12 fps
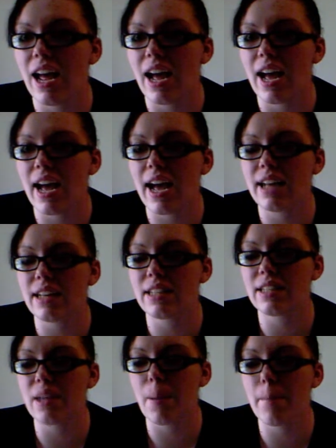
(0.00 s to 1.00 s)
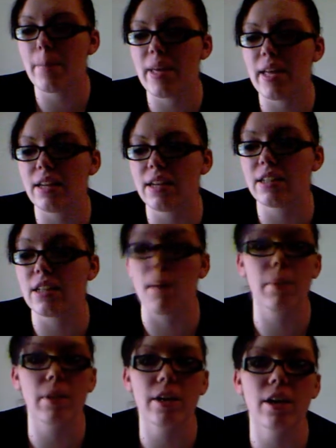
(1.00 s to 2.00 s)
has been
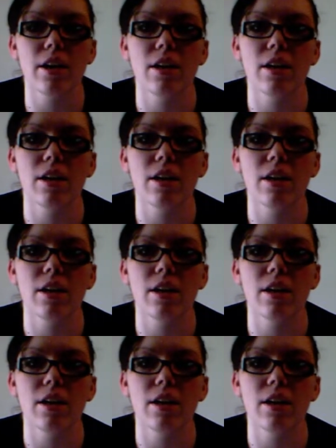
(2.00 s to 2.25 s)
Tumblr.